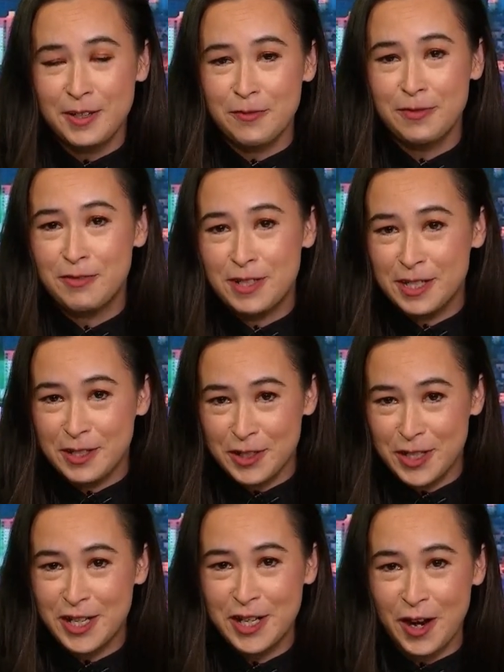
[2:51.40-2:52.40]
you know, oh, 15 years
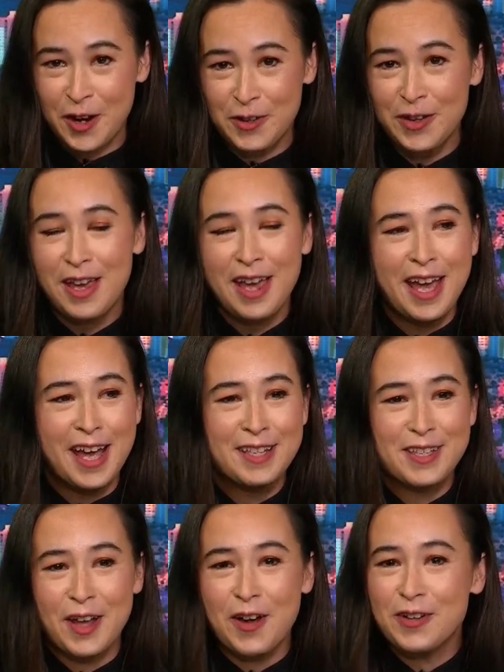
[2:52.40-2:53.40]
disclosure. ago.
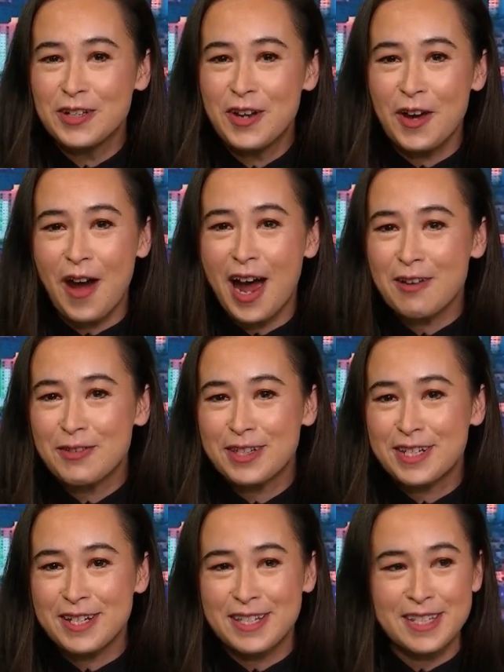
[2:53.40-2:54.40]
And so, you know, I
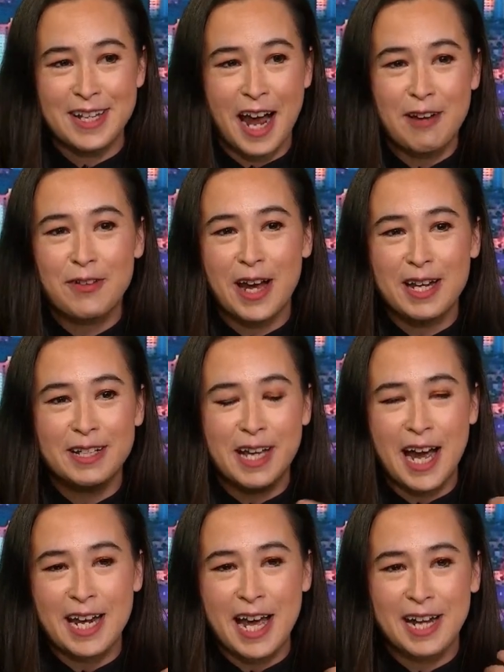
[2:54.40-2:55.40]
was just, I,
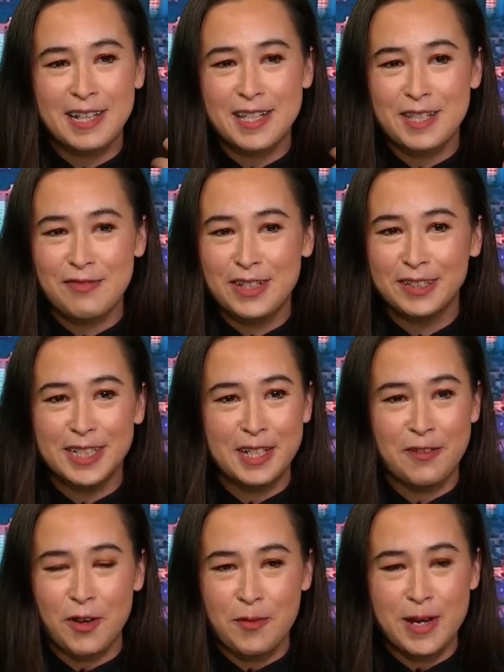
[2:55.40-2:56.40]
I, I, had this feeling
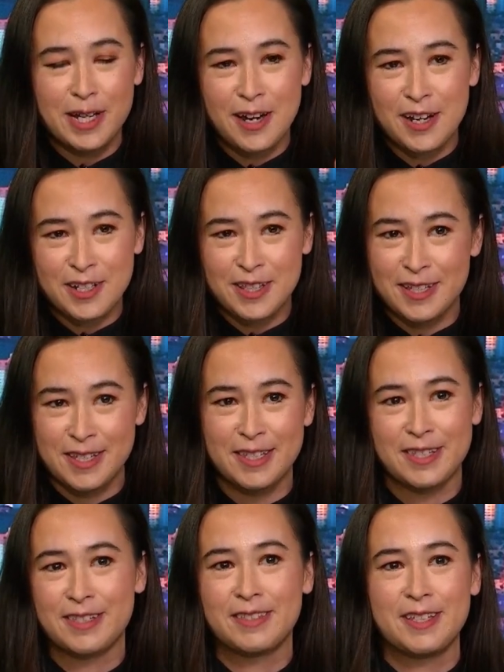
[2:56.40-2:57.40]
of, oh my gosh, this
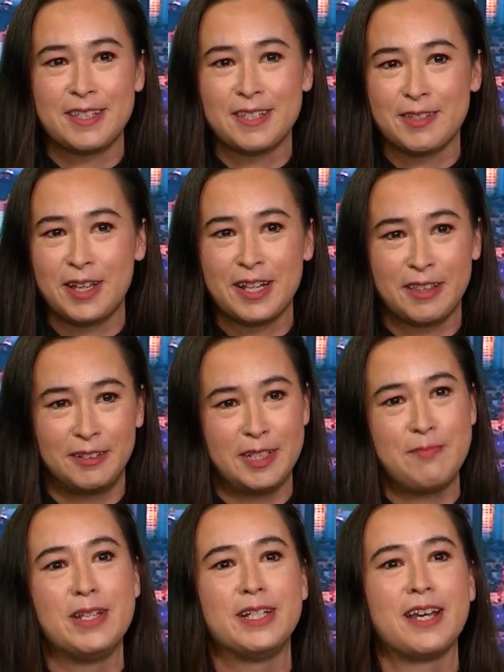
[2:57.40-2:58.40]
is, this is like the
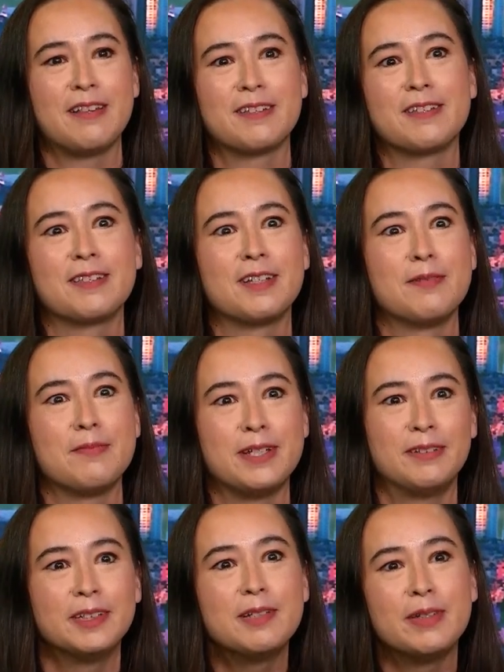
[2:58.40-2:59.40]
Lehman day. This is yeah. going to be
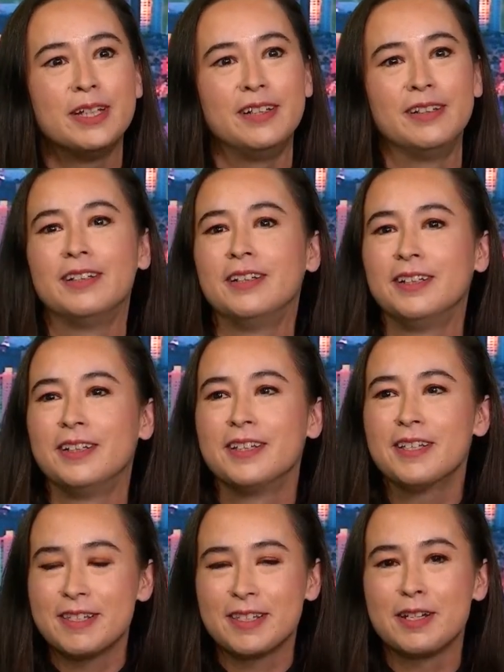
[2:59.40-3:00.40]
a Lehman
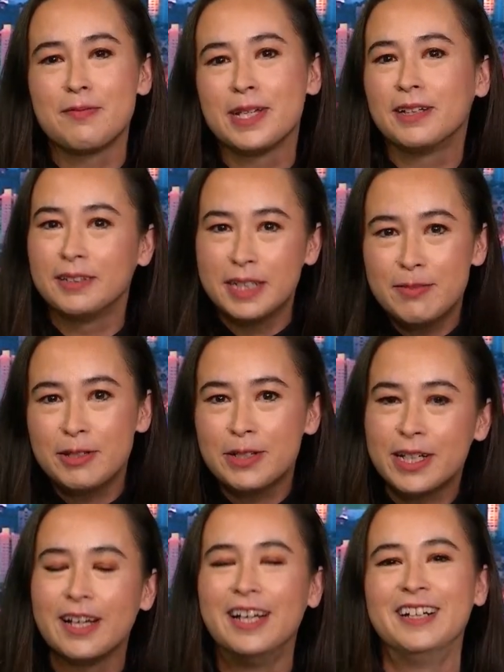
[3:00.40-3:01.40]
this is going to be a Lehman
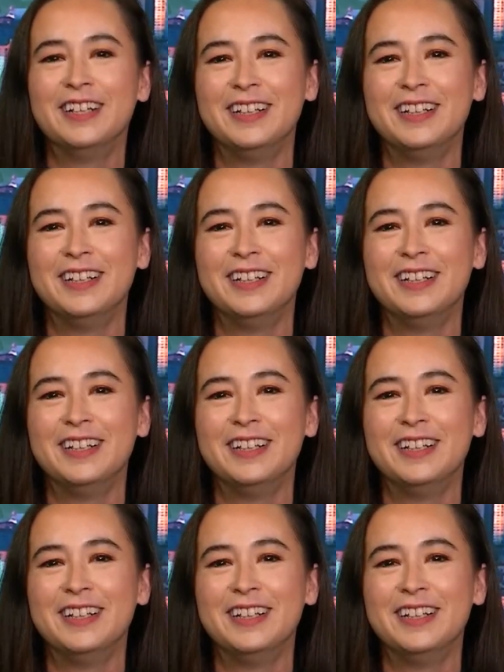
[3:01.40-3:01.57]
weekend.